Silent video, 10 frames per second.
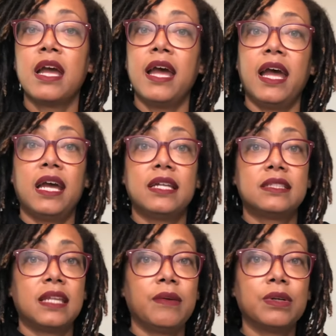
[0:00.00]
and
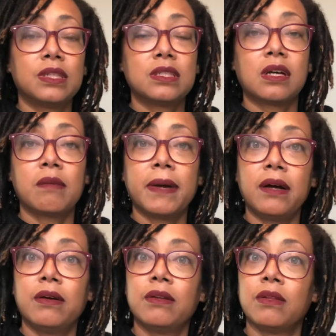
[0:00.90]
today we're going to talk
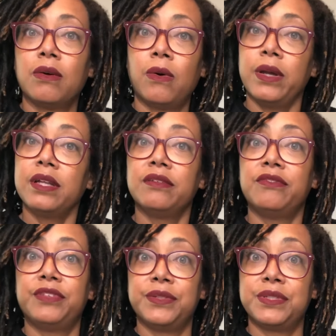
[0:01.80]
about oil
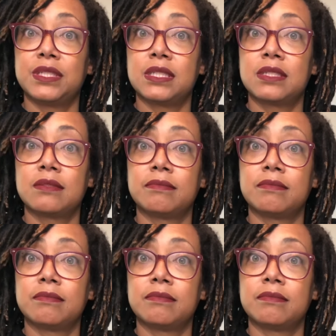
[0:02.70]
infusions.